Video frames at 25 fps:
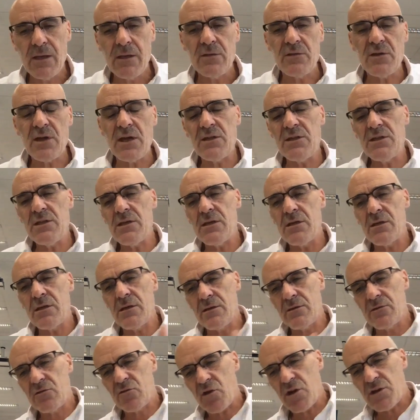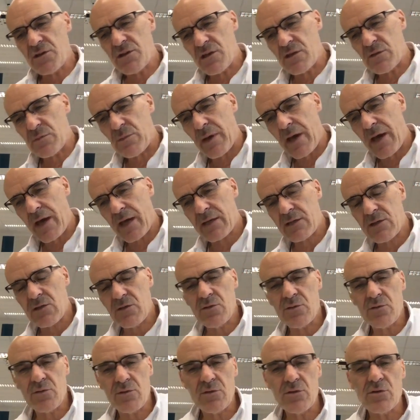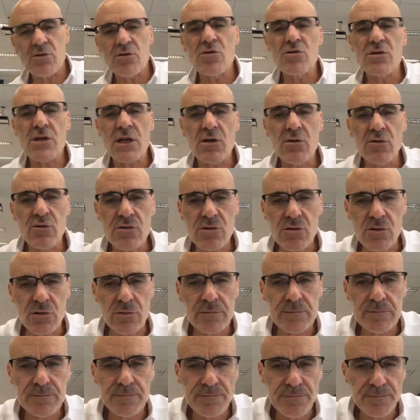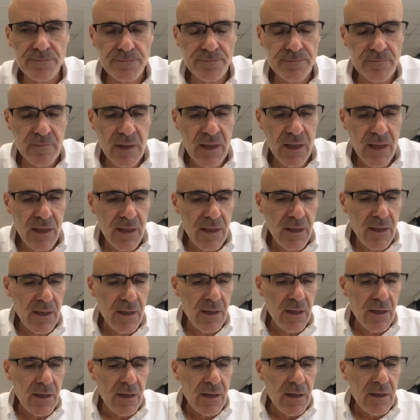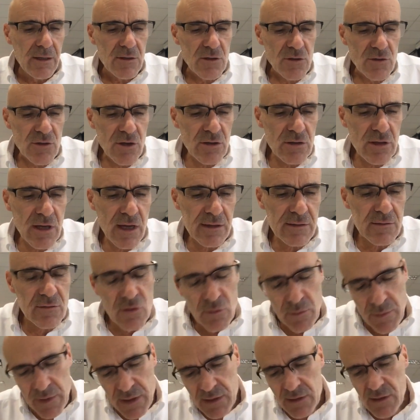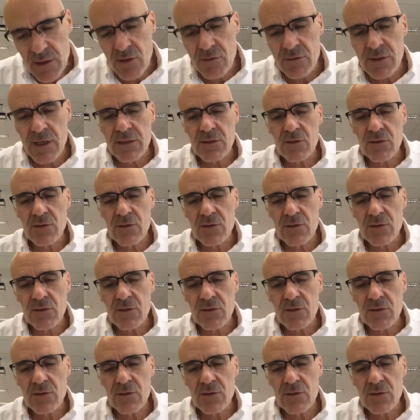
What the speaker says: The idea traces back to Jean-Jacques Rousseau. You may know that